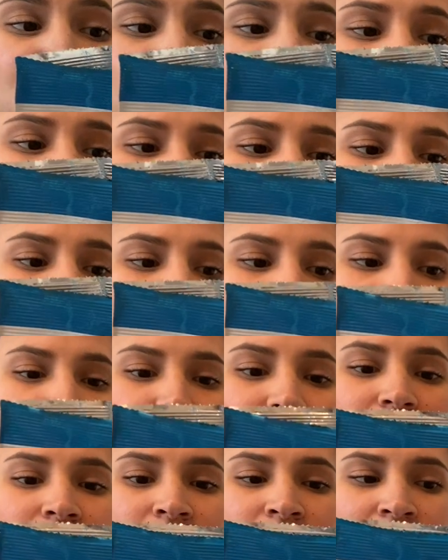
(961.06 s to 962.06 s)

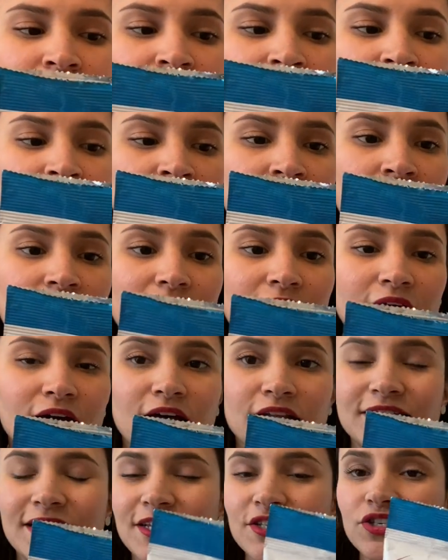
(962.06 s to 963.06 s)
before.
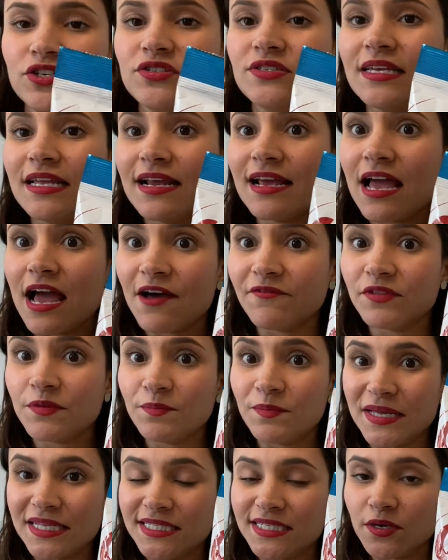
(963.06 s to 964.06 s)
They just didn't have the
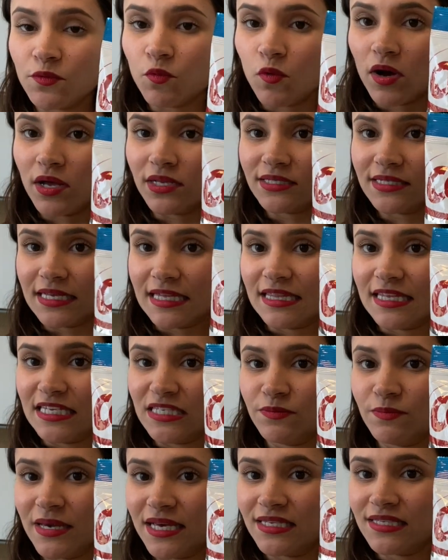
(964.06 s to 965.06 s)
pizza ones in this
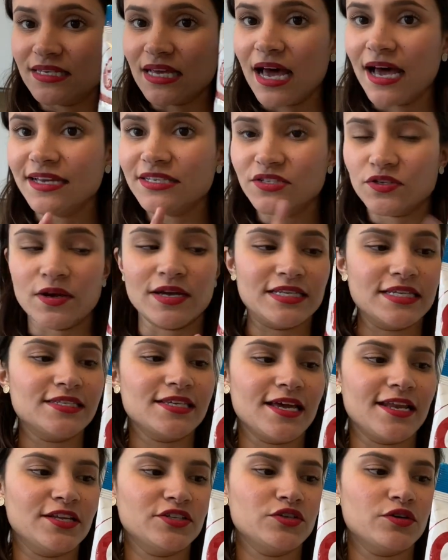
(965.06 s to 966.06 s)
big size, so I
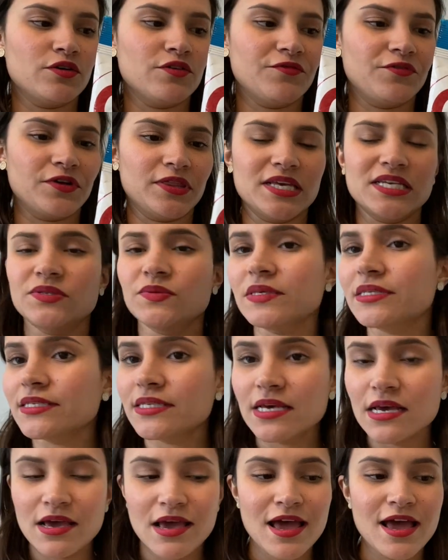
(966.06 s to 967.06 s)
decided to go for these ones.
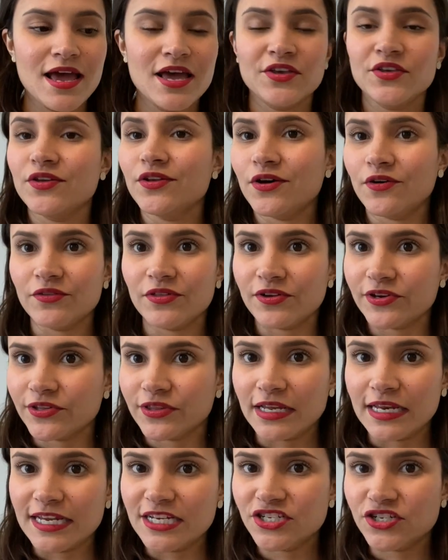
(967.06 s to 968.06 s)
You know, they're
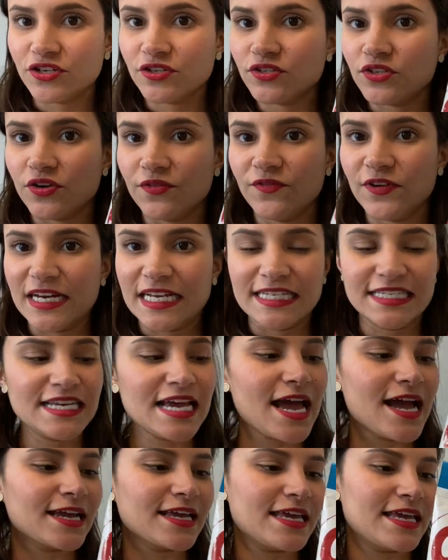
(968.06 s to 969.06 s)
delicious. They're very
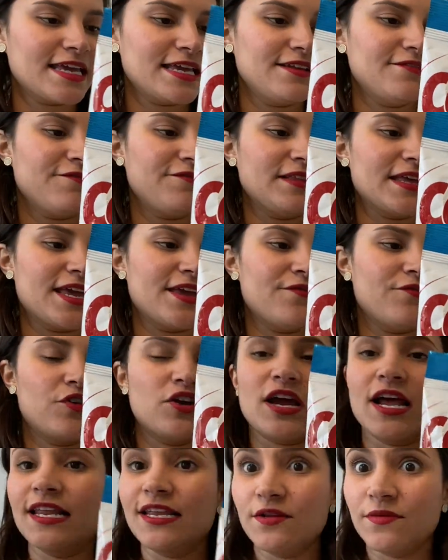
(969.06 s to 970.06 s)
tangy in flavor,
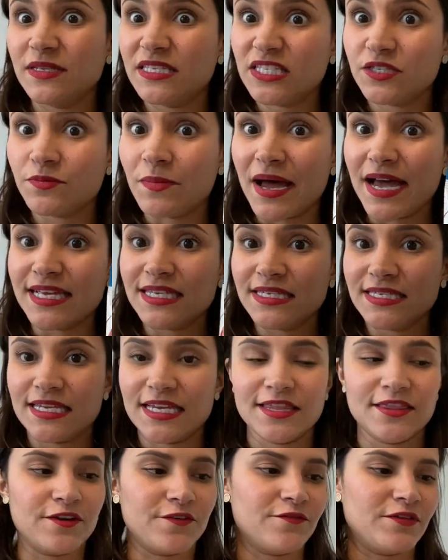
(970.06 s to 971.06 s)
a little bit spicy.
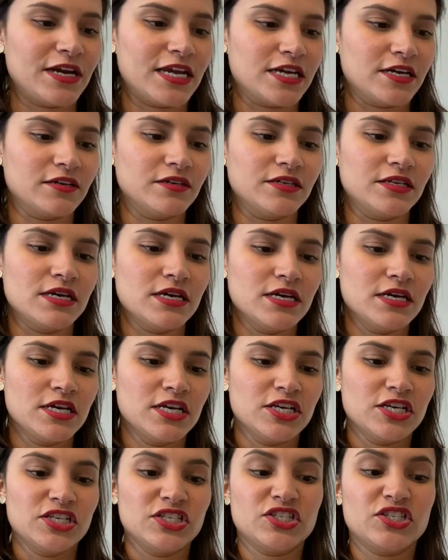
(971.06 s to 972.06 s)
They're very good.
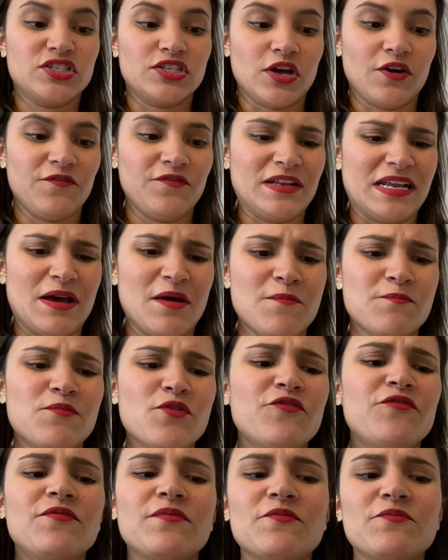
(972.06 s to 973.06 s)
Stuffed
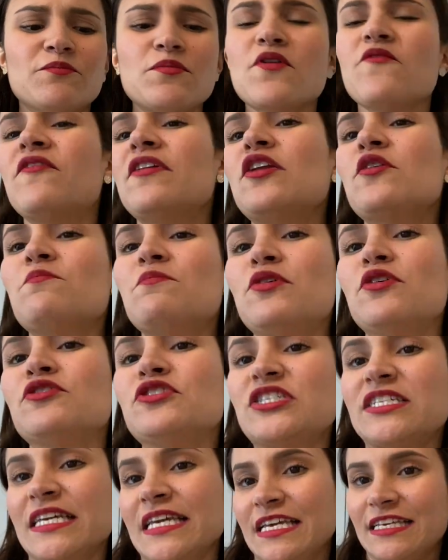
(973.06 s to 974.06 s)
buffalo blue
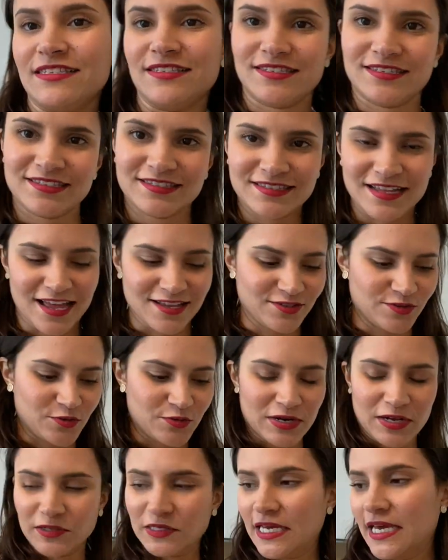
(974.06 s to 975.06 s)
cheese. That's the
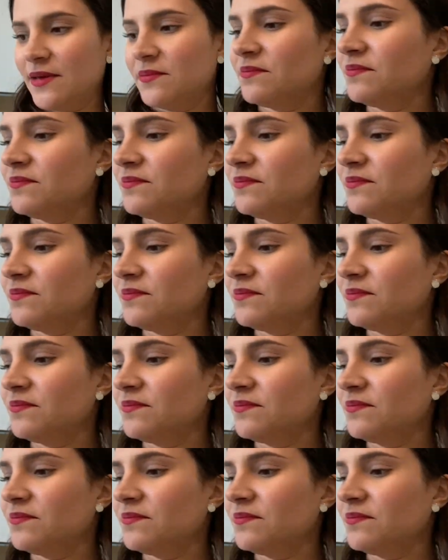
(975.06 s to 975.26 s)
real name.